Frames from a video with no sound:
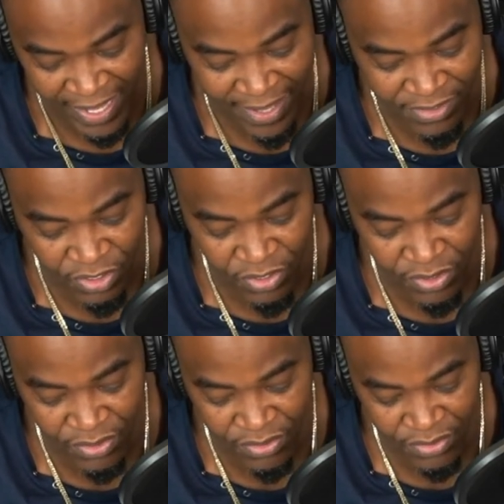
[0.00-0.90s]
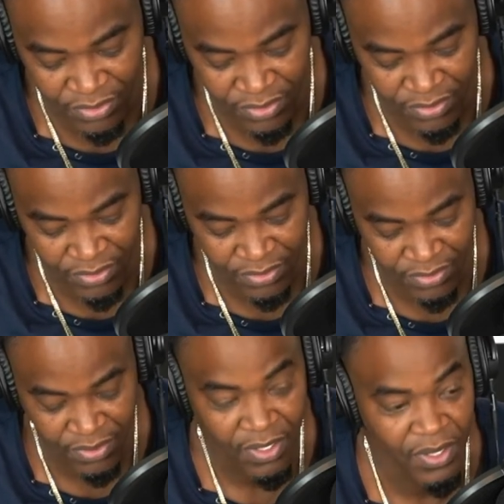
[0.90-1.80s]
The actor
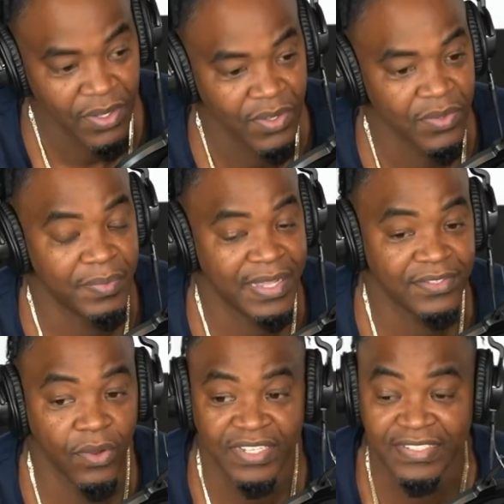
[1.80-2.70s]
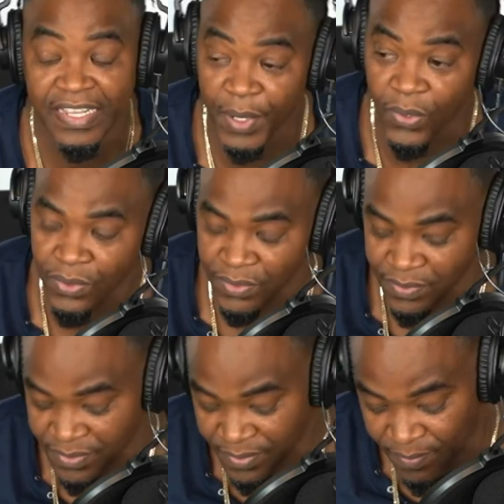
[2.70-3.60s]
best known as Debo
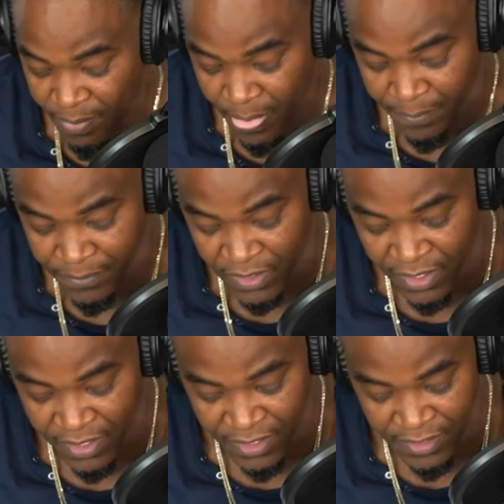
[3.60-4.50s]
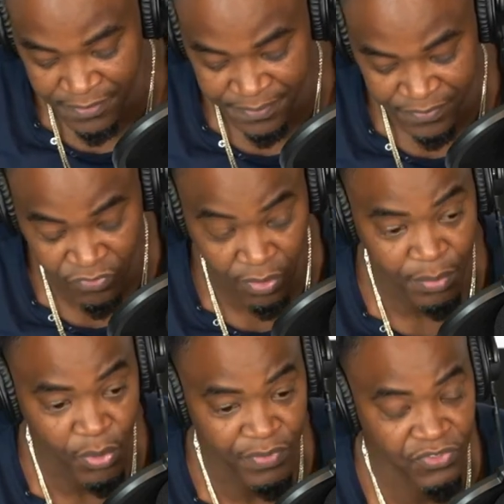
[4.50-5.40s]
from
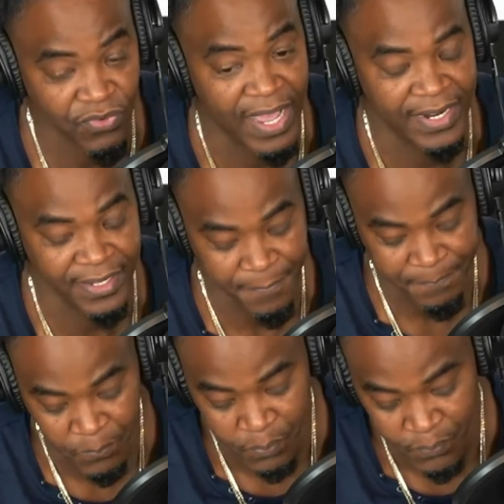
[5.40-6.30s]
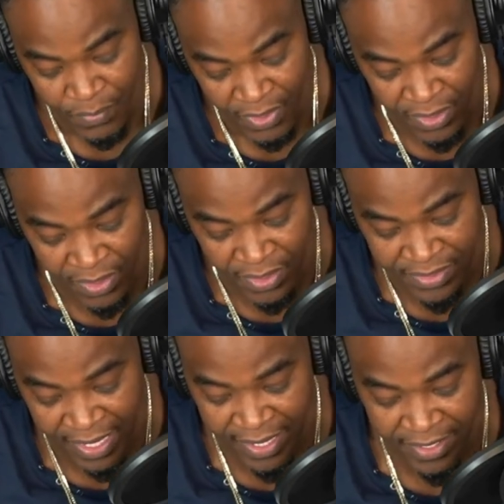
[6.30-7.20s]
the movies Friday,
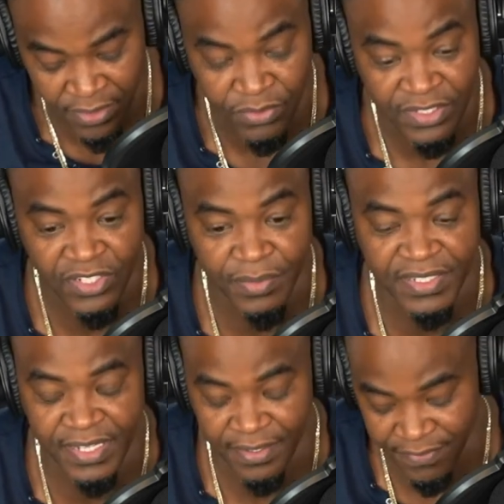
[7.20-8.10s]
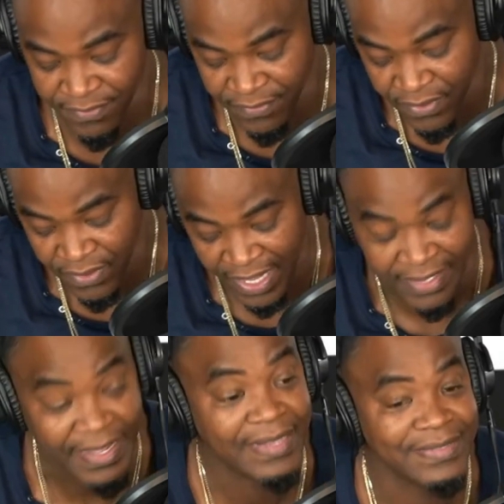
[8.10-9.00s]
died on December 10th
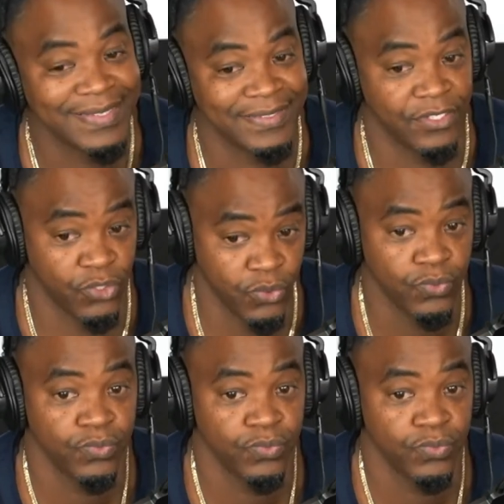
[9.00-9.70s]
at the age of 62.